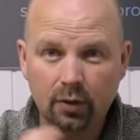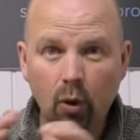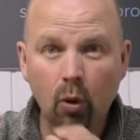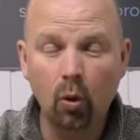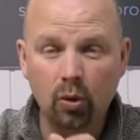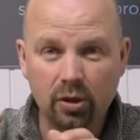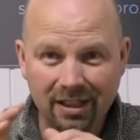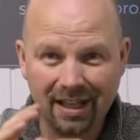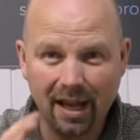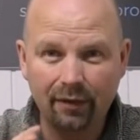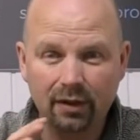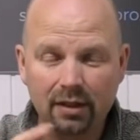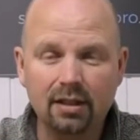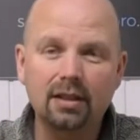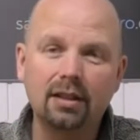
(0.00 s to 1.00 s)

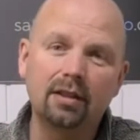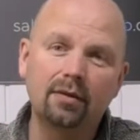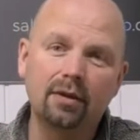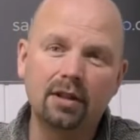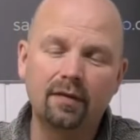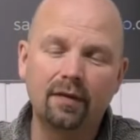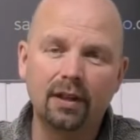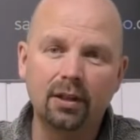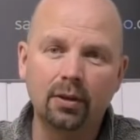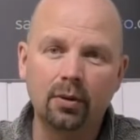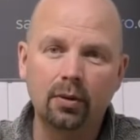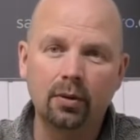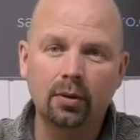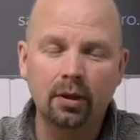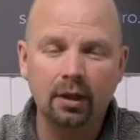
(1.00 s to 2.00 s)
07 series
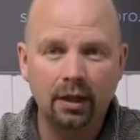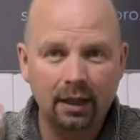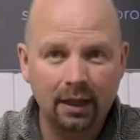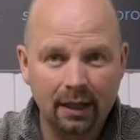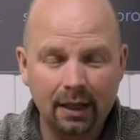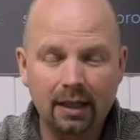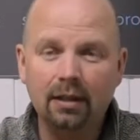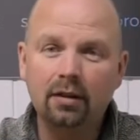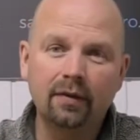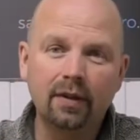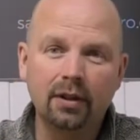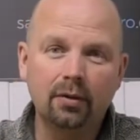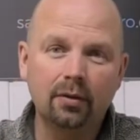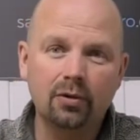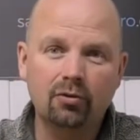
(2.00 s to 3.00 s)
video in the
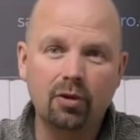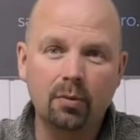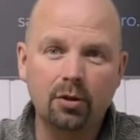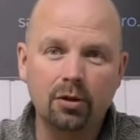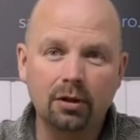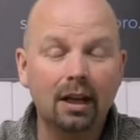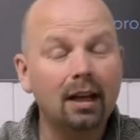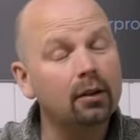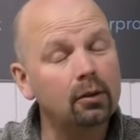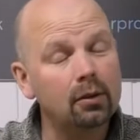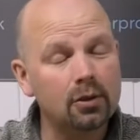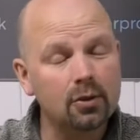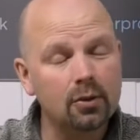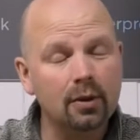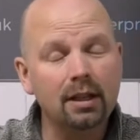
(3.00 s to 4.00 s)
video description and
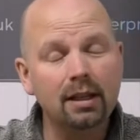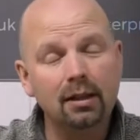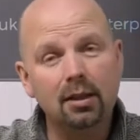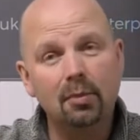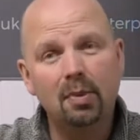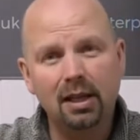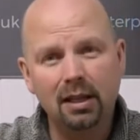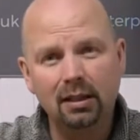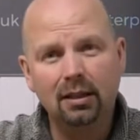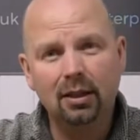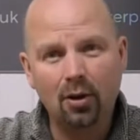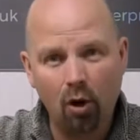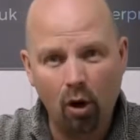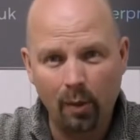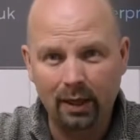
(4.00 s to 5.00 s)
also in the pinned
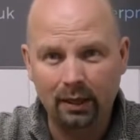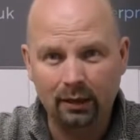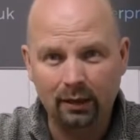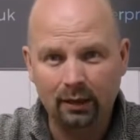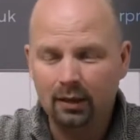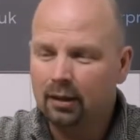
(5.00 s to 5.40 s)
comment,